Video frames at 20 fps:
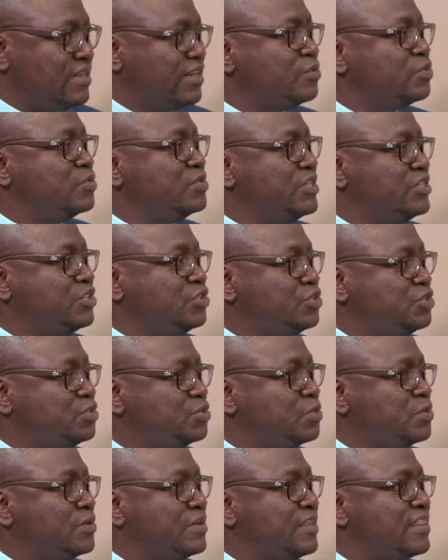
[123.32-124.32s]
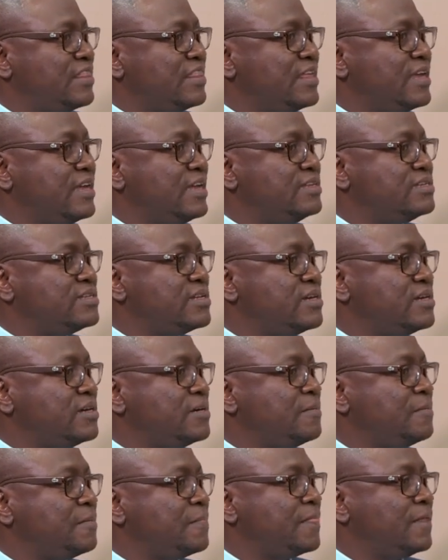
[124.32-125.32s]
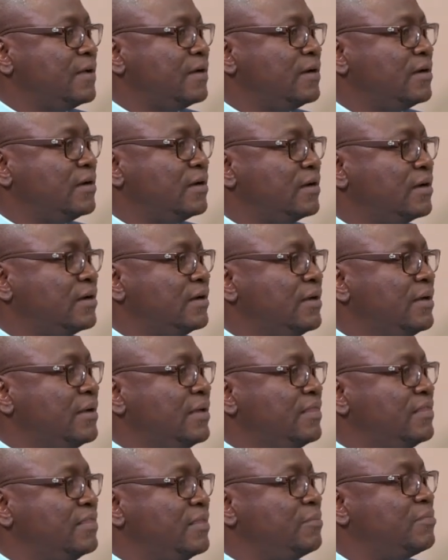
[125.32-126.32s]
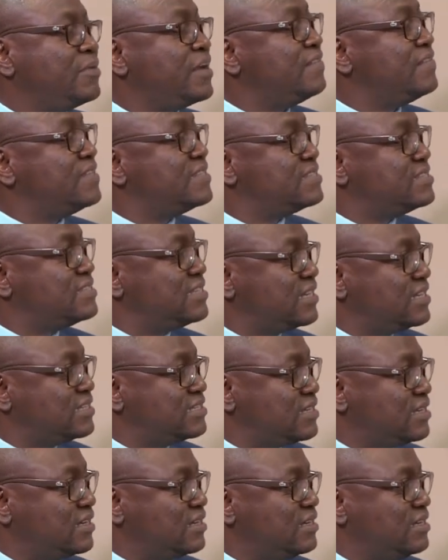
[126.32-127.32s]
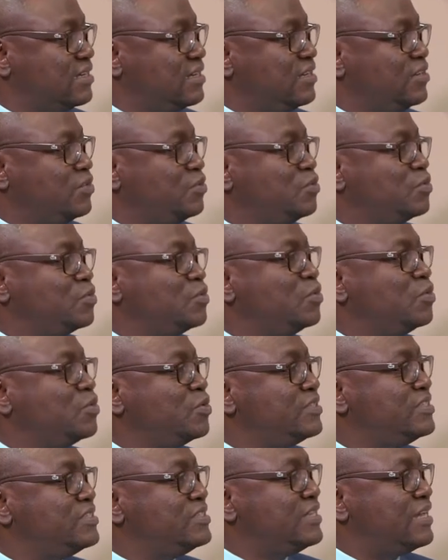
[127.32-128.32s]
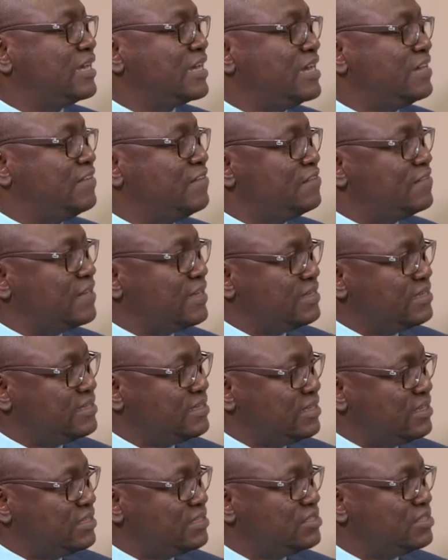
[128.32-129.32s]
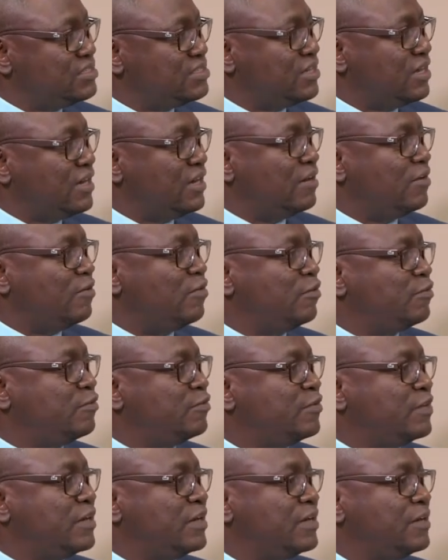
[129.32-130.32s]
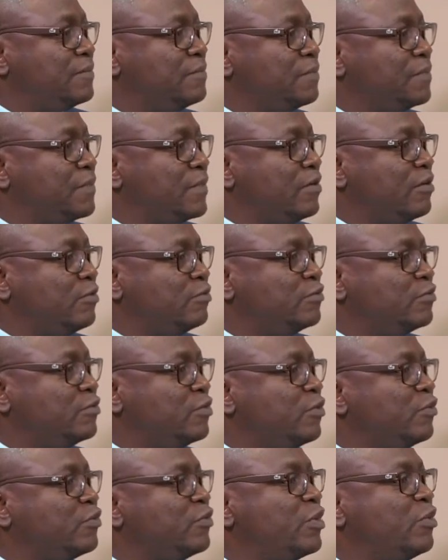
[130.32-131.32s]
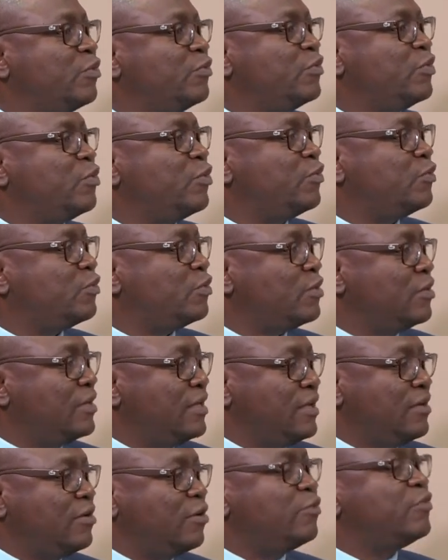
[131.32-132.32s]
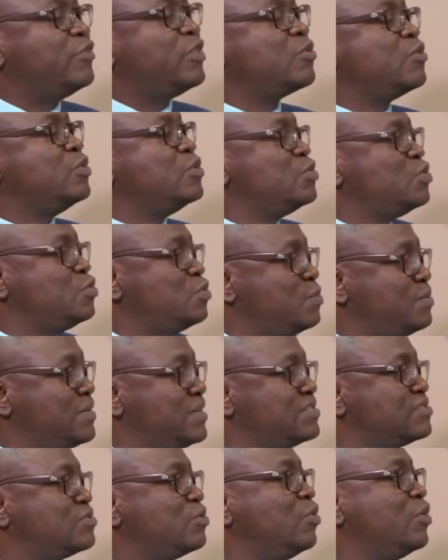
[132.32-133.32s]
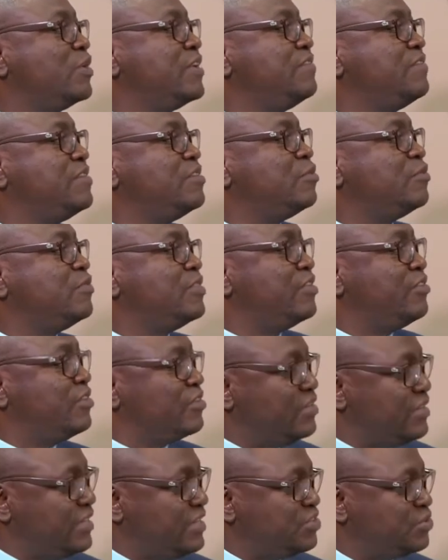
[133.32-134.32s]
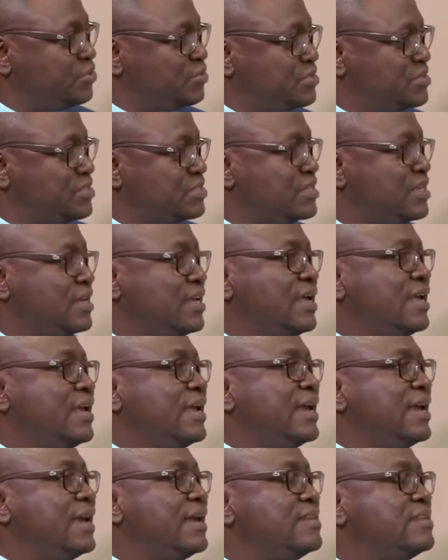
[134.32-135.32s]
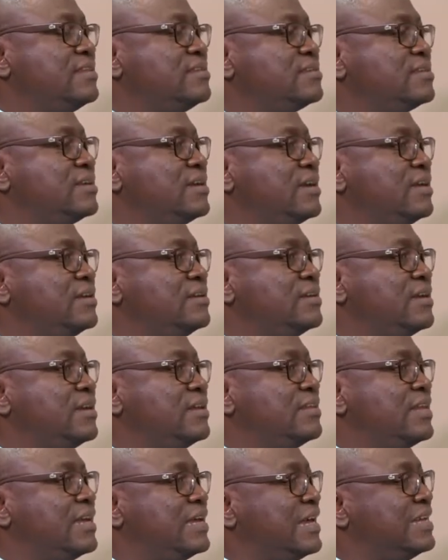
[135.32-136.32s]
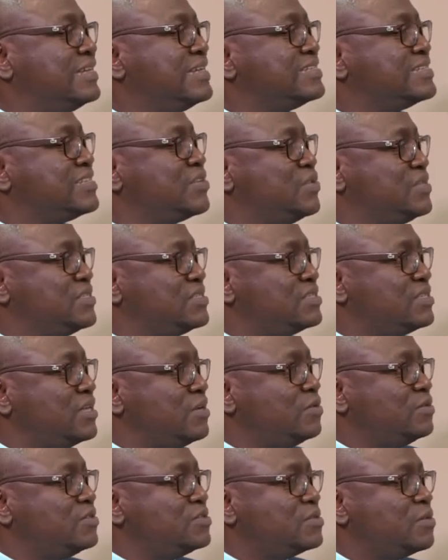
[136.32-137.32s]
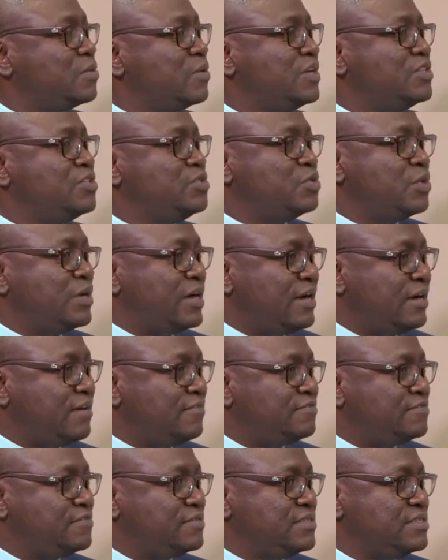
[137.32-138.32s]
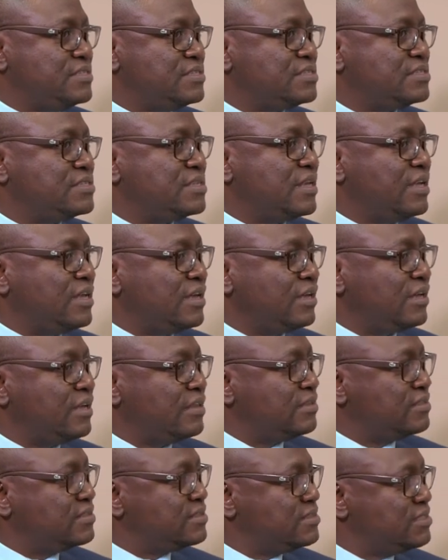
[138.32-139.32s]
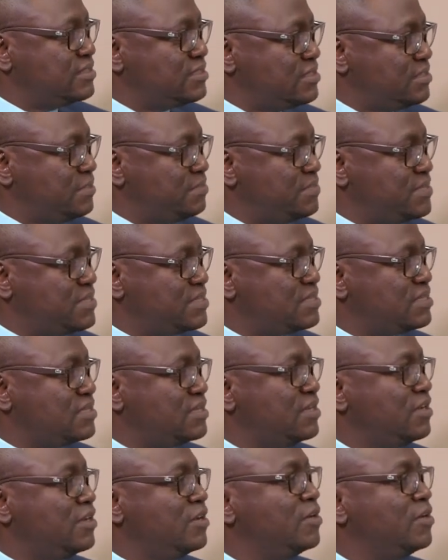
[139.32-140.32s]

that would ensure that um, uh, the private sector do not take advantage uh, of, um, of, of, of, of, of, the consumers or even of the regulations. And, and, and, that, and as a result, what you have is a CCPC